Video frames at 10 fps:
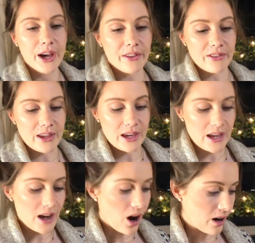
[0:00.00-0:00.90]

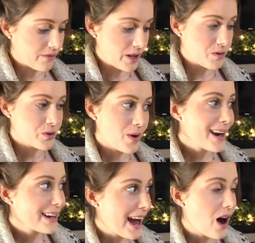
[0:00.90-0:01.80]
the RV, which
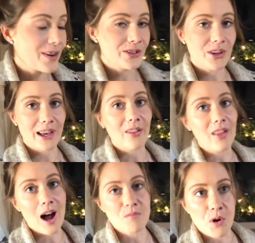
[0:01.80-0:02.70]
right now is looking a
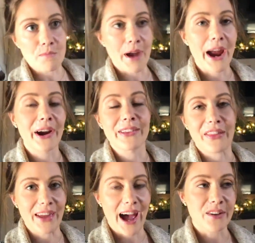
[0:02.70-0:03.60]
lot more bare
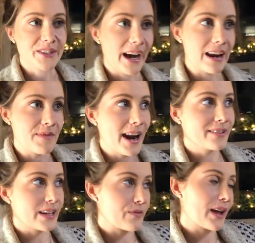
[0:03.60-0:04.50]
than the outside. I mean,
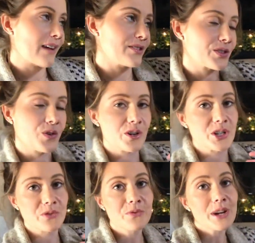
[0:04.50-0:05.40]
outside we have this
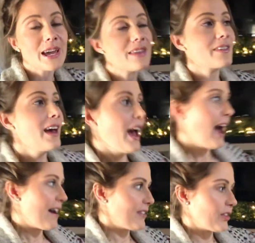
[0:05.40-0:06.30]
gorgeous wreath
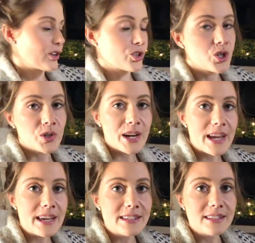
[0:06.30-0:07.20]
and the little
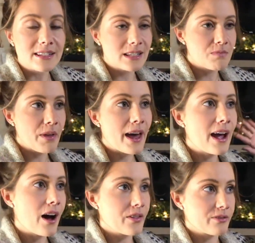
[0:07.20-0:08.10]
trees display
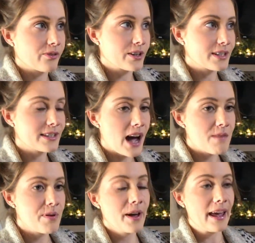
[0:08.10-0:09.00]
on the front
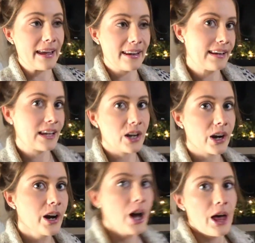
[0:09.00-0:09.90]
step, and in
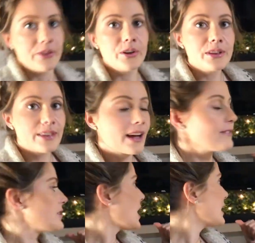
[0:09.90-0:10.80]
here the only thing
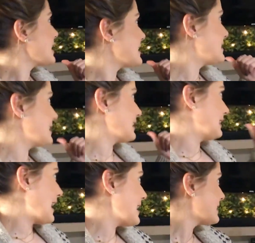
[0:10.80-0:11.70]
I've done is these
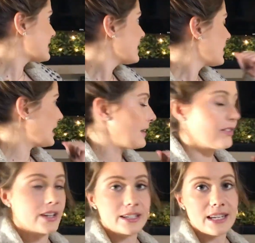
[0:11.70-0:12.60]
lights
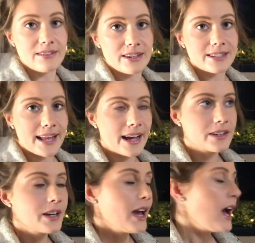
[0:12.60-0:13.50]
in the TV stand.